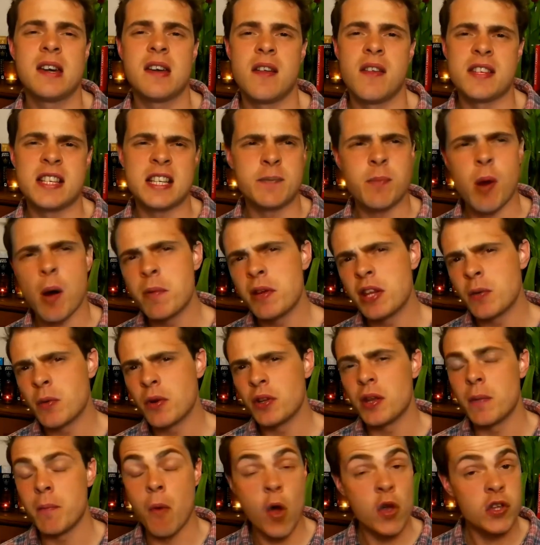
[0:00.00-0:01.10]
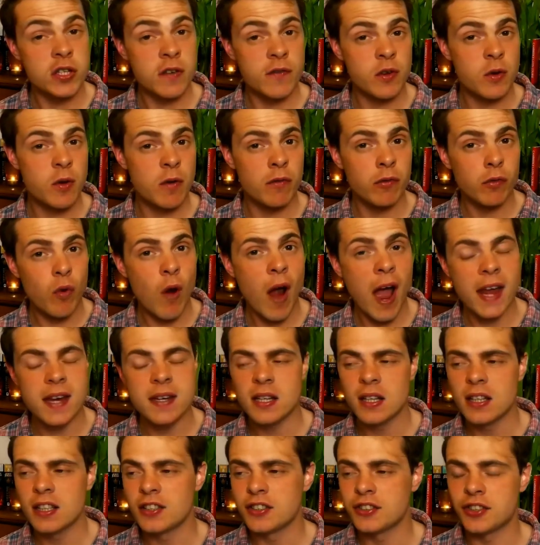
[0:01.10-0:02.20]
This is probably the one that most of you have read,
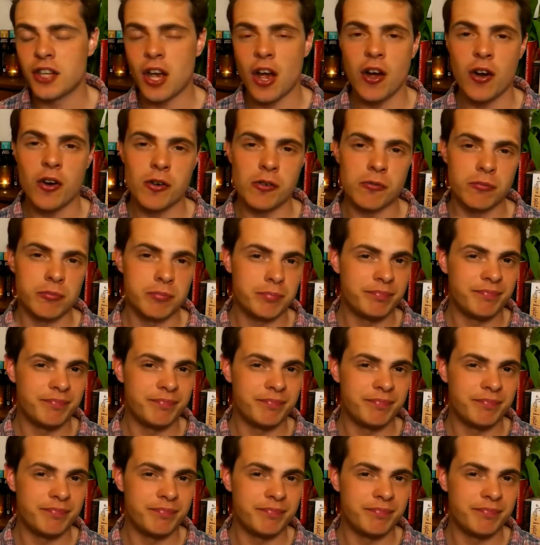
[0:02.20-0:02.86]
so